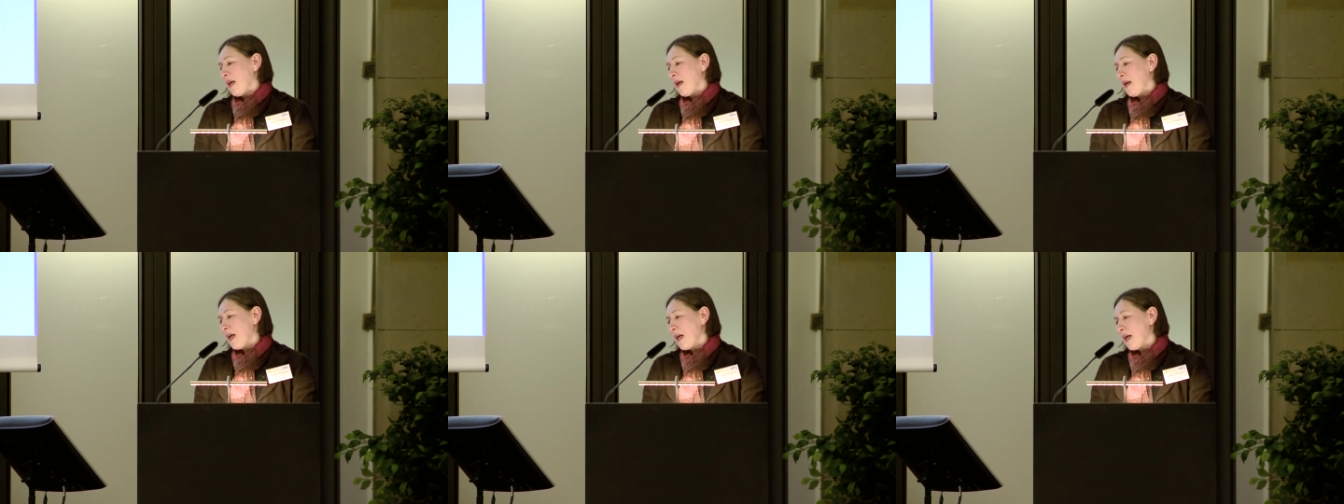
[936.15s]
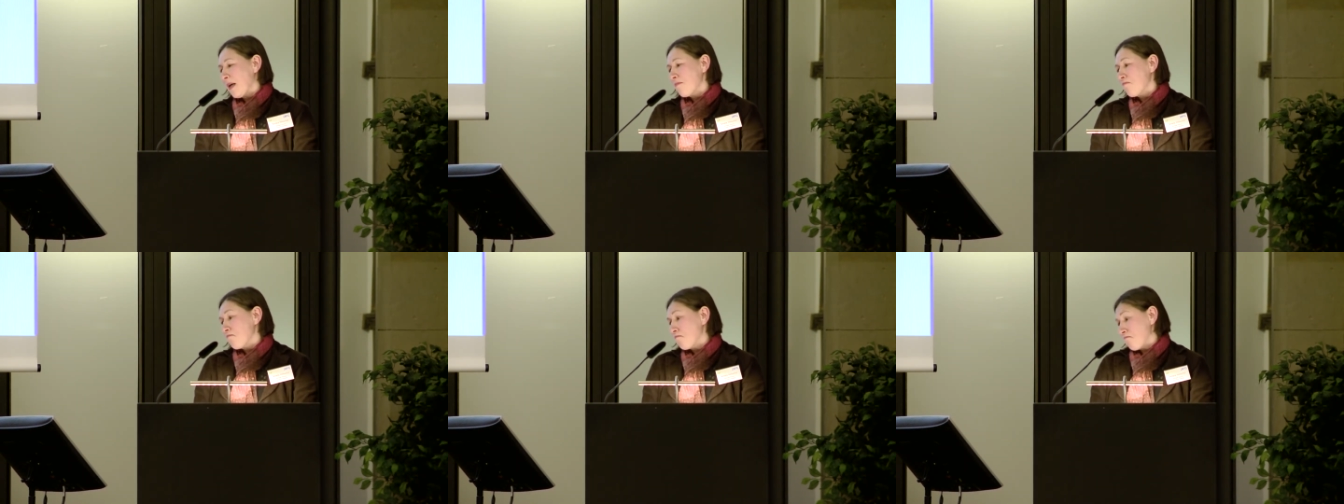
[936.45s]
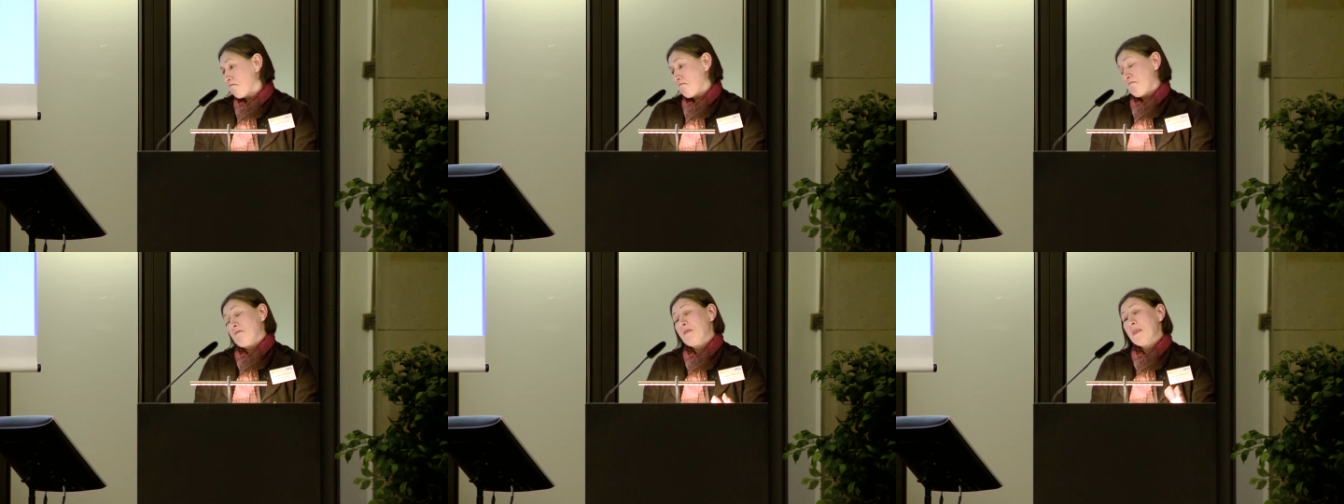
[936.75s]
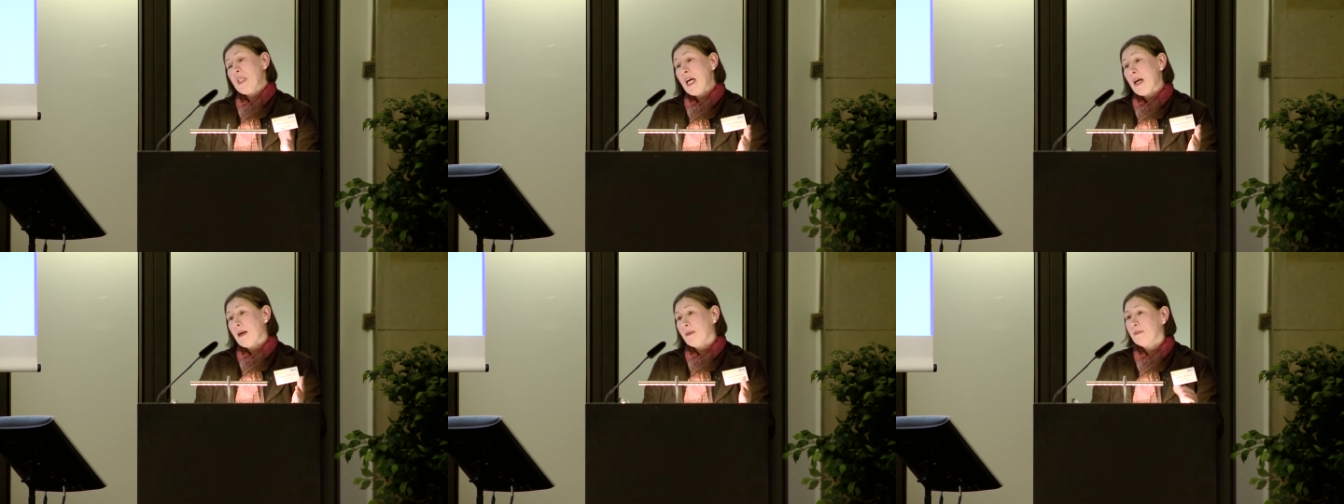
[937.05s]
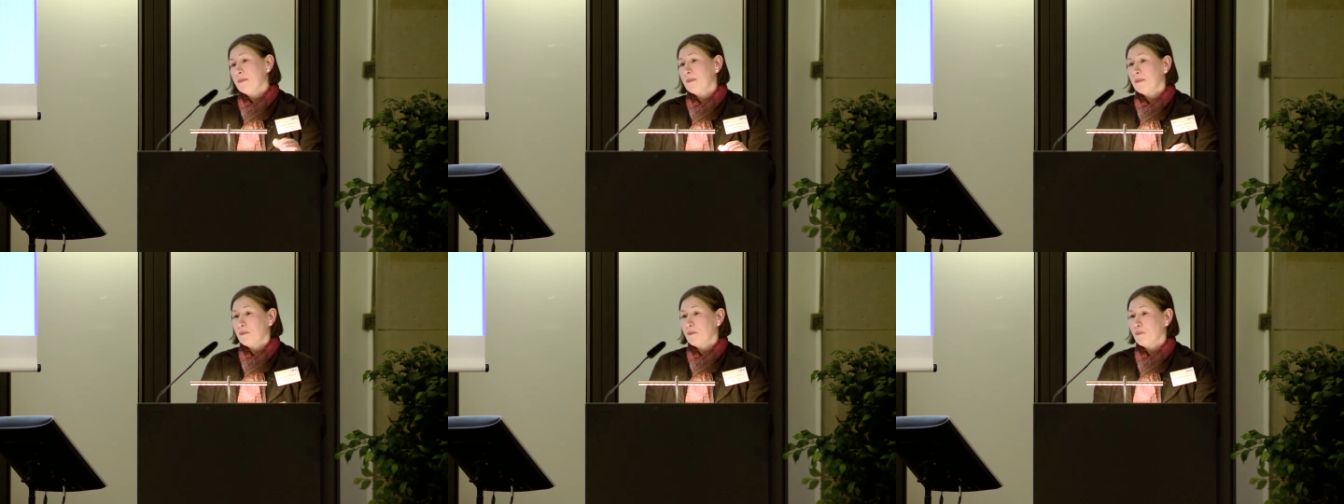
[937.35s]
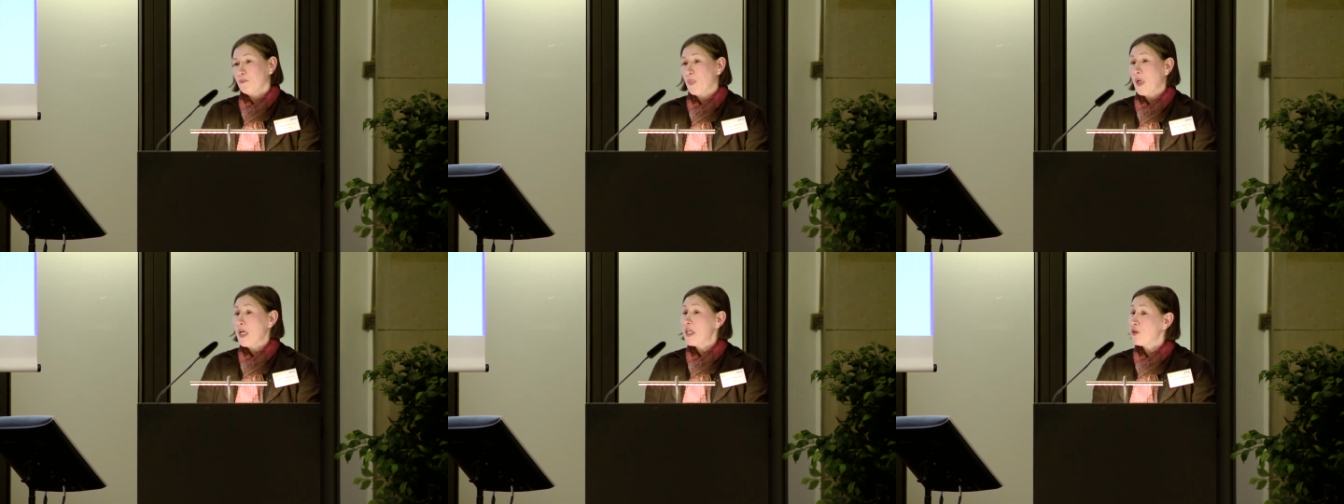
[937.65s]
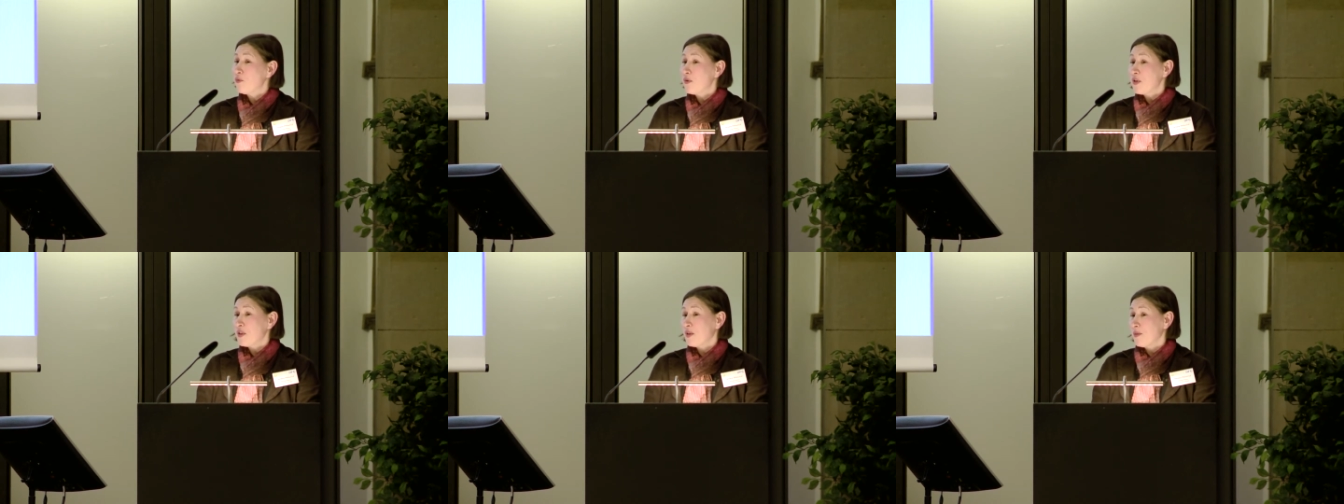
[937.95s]
um, yeah,
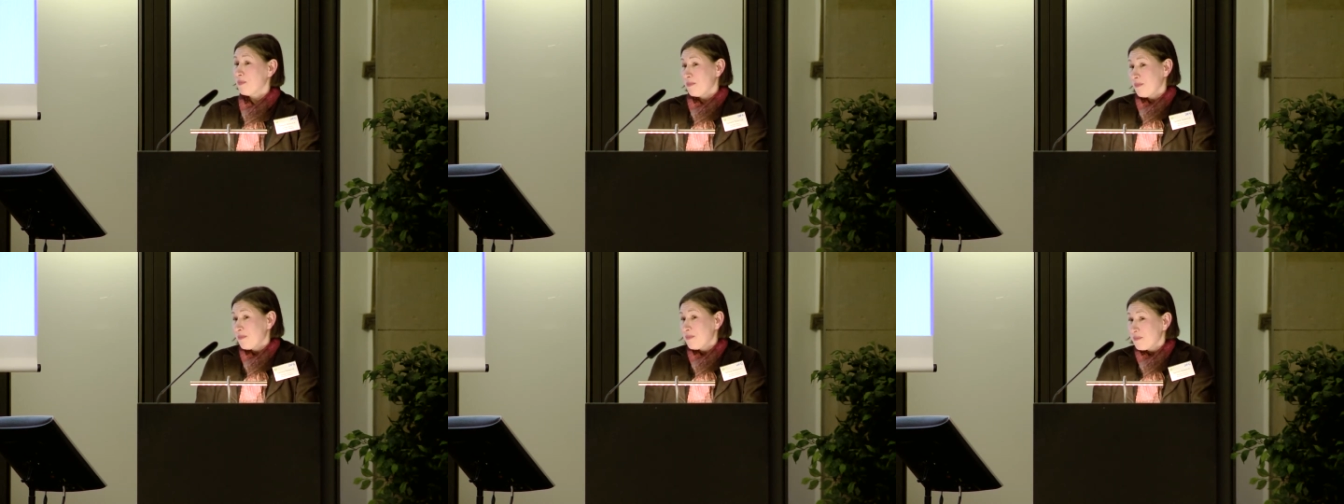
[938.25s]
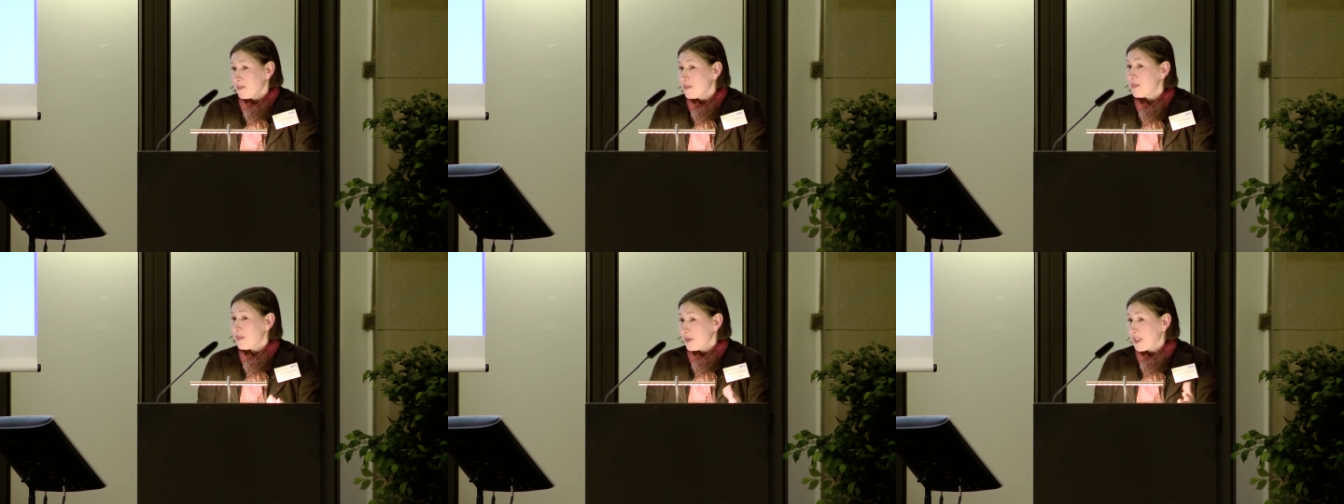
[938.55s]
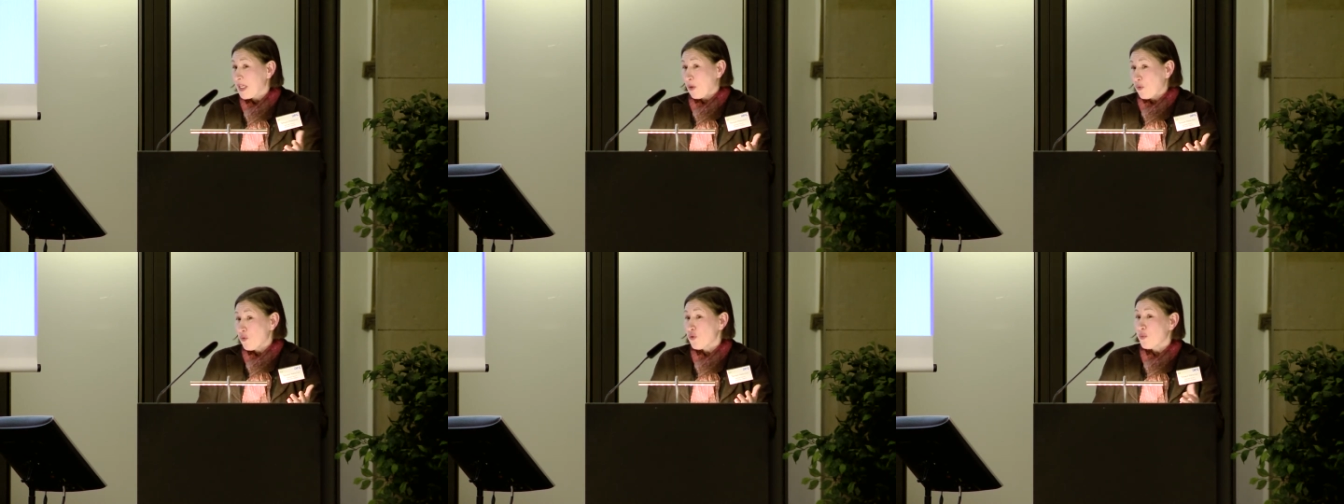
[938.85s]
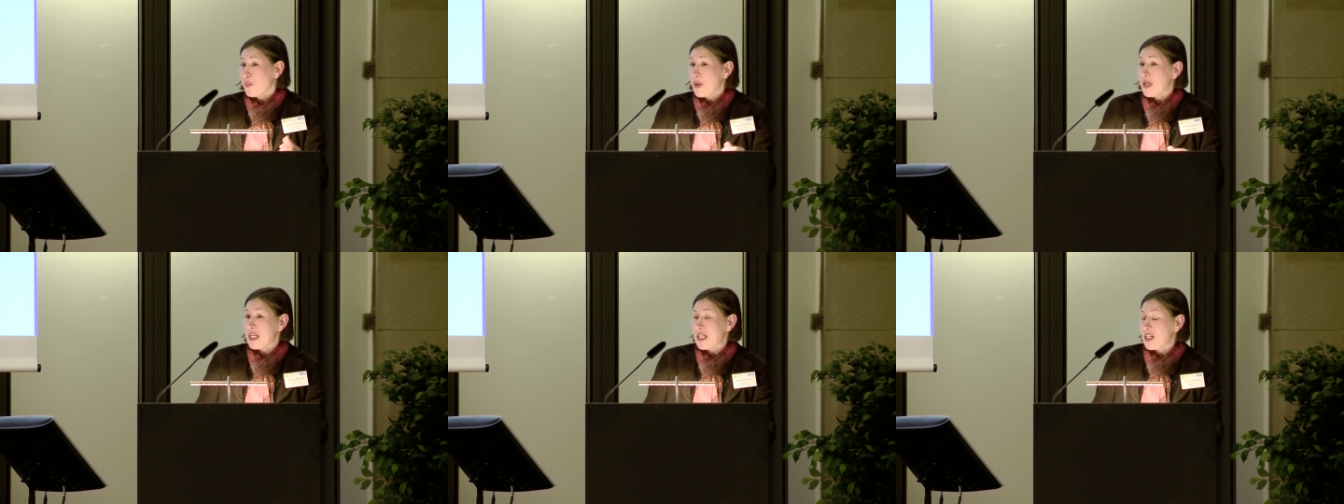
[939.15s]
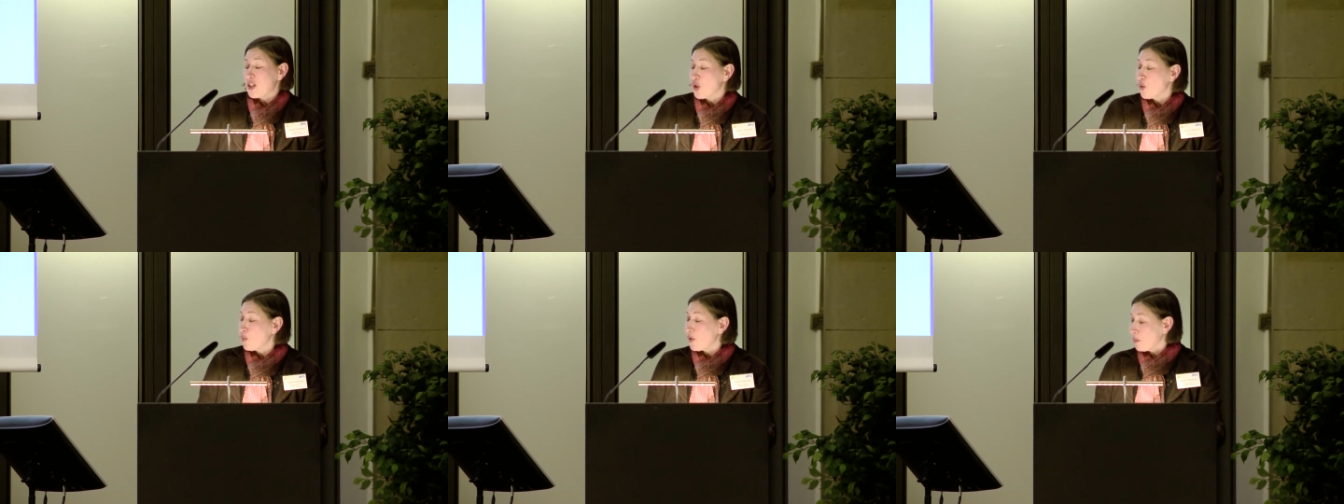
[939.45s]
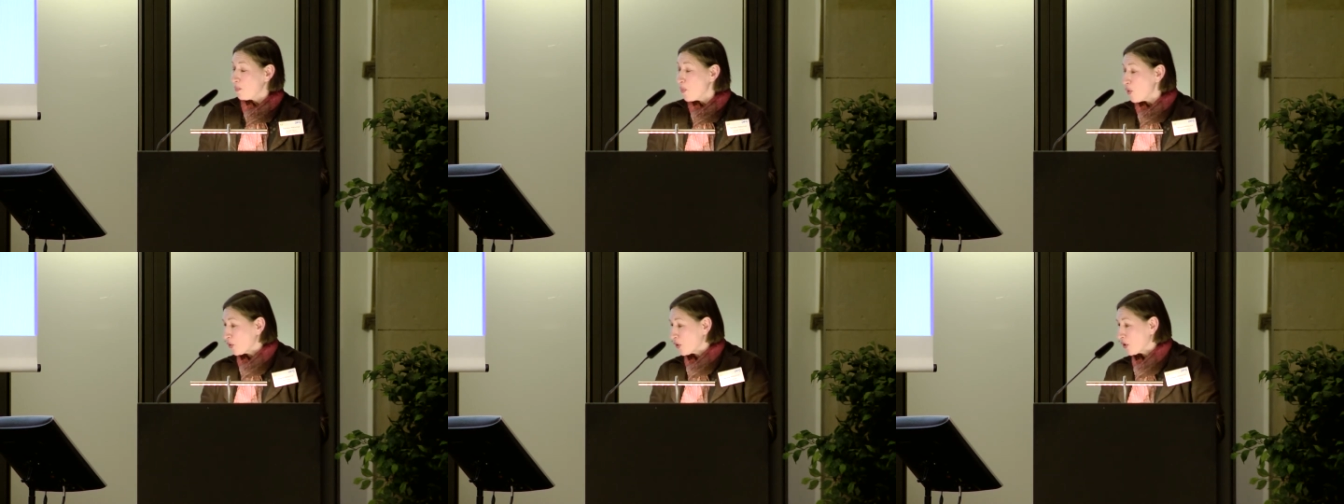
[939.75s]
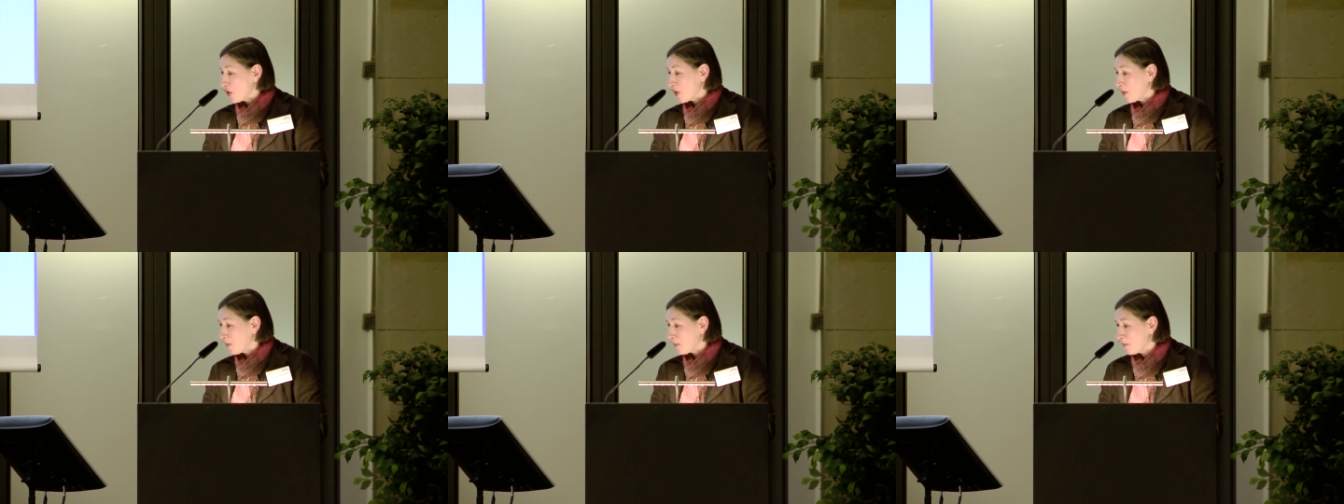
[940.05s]
plagiarism can also be an issue with
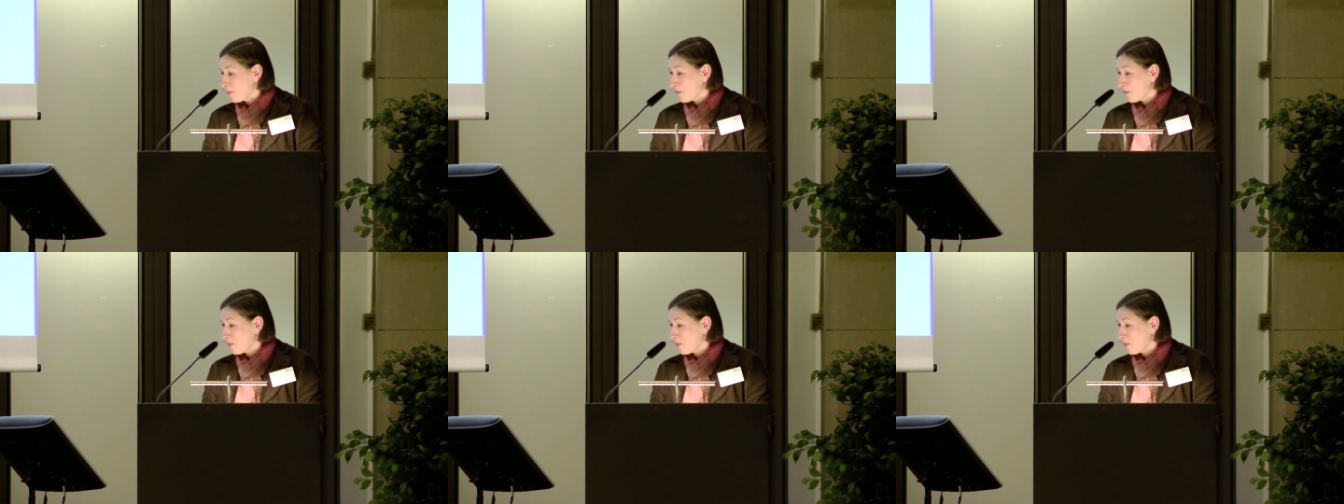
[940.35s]
books.